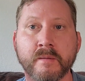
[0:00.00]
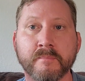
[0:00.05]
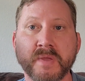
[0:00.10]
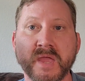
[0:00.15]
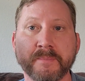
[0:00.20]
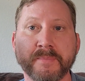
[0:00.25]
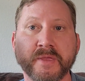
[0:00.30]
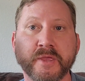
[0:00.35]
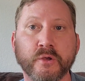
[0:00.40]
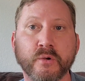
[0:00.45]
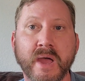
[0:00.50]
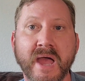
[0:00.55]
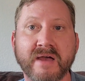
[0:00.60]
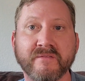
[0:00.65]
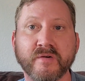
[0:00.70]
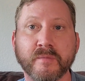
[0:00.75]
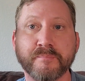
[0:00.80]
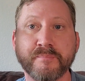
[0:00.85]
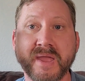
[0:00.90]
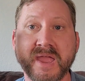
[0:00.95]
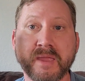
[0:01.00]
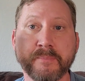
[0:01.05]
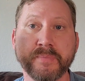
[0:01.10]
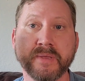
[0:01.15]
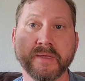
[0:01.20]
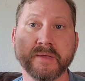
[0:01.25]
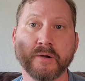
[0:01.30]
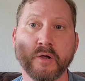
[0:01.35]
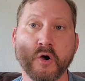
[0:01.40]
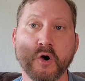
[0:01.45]
Maybe you have a
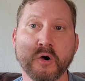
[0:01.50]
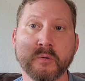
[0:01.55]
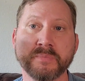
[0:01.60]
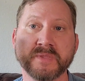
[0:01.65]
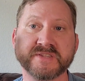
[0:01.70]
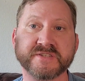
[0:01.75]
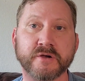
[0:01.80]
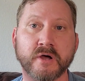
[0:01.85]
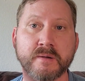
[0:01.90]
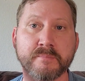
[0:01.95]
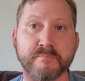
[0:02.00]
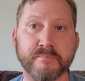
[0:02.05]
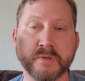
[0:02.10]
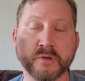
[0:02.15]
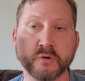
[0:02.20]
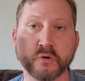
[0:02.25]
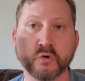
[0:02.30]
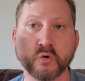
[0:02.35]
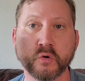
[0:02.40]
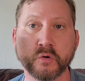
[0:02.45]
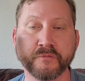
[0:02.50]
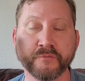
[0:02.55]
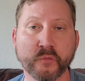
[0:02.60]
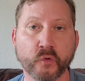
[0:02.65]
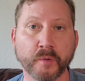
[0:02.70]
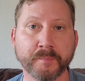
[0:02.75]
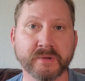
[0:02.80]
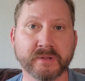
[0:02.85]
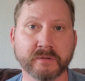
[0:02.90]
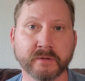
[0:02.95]
baby at home that's on milk or
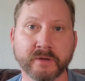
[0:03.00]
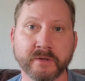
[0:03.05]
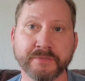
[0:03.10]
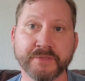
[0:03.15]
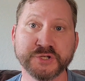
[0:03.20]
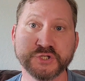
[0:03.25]
formula